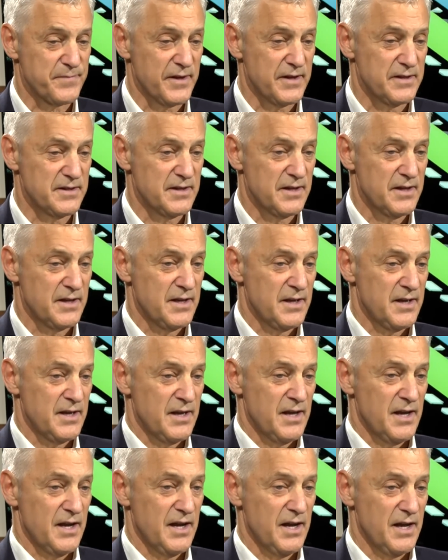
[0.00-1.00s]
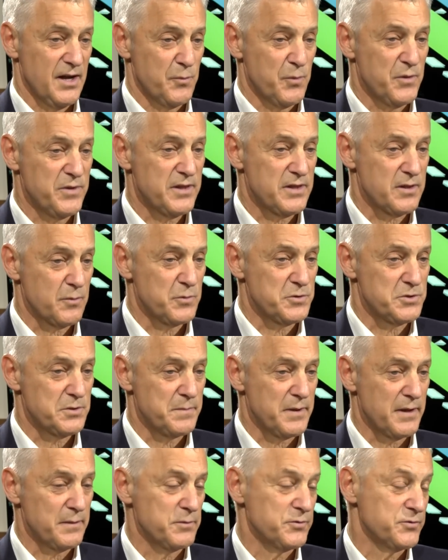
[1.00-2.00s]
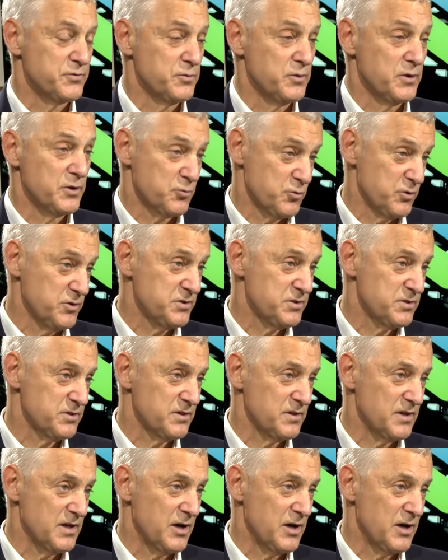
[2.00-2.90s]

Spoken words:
And we think that we should be able to increase